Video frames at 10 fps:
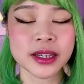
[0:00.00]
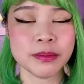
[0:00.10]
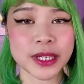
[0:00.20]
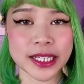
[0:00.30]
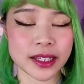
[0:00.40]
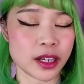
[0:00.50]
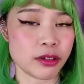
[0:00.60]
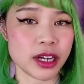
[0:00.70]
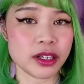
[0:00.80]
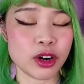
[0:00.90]
because I
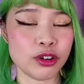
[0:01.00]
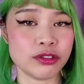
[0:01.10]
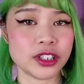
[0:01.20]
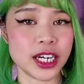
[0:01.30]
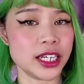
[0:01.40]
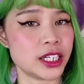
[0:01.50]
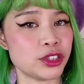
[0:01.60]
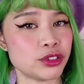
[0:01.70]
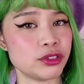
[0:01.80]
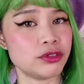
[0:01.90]
created over
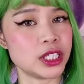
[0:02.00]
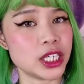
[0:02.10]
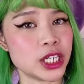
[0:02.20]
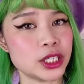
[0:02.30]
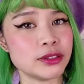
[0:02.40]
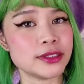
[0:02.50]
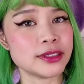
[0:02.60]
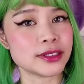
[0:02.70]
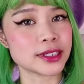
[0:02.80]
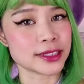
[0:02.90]
800
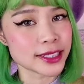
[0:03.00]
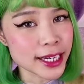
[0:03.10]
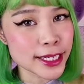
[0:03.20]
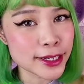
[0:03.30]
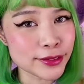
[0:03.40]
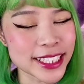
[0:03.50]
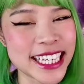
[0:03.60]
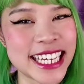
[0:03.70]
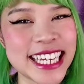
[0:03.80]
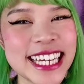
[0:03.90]
videos
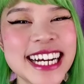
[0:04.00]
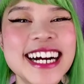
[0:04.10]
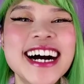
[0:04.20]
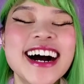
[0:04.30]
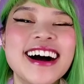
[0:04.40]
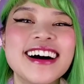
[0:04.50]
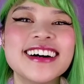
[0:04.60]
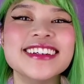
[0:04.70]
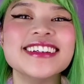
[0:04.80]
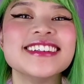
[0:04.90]
consecutively
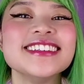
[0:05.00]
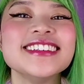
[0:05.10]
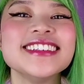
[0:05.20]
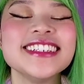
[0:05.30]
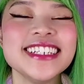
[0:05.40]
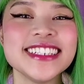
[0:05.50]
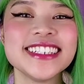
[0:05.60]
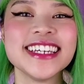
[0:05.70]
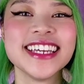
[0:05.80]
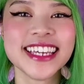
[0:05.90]
on
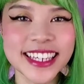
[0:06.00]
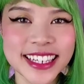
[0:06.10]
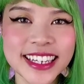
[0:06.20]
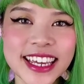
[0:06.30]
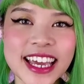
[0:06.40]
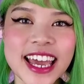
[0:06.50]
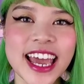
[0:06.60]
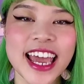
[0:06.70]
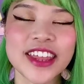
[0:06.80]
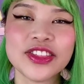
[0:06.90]
LinkedIn,
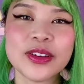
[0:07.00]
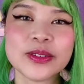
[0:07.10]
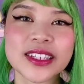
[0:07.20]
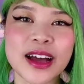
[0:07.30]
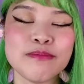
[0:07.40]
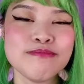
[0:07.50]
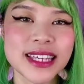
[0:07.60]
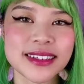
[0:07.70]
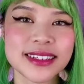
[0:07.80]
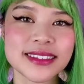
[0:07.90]
and those got
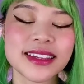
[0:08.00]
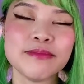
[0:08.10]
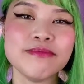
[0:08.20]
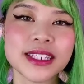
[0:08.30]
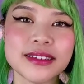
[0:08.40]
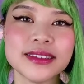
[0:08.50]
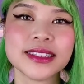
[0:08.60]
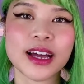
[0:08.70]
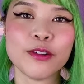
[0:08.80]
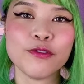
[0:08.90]
millions and millions
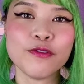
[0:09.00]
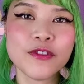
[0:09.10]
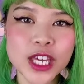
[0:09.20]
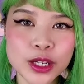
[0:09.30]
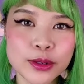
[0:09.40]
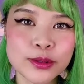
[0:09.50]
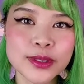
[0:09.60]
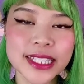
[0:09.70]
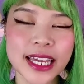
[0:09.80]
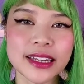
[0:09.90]
of
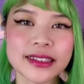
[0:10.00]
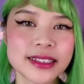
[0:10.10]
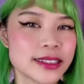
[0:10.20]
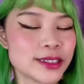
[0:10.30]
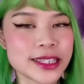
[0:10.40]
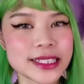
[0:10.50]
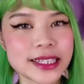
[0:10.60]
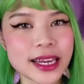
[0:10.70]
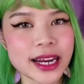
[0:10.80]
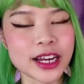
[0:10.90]
views. And to this
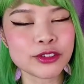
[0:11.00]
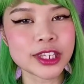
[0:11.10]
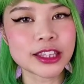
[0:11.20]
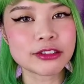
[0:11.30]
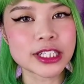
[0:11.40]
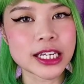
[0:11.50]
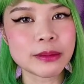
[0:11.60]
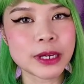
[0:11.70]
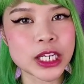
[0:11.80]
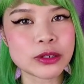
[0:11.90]
date, I don't think there's
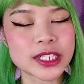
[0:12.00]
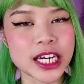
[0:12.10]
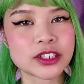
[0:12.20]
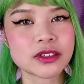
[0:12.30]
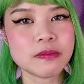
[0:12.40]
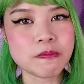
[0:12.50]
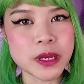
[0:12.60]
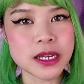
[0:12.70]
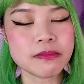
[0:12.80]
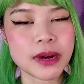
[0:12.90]
anybody who's actually
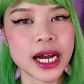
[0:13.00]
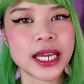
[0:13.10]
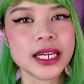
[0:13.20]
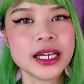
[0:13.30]
beat my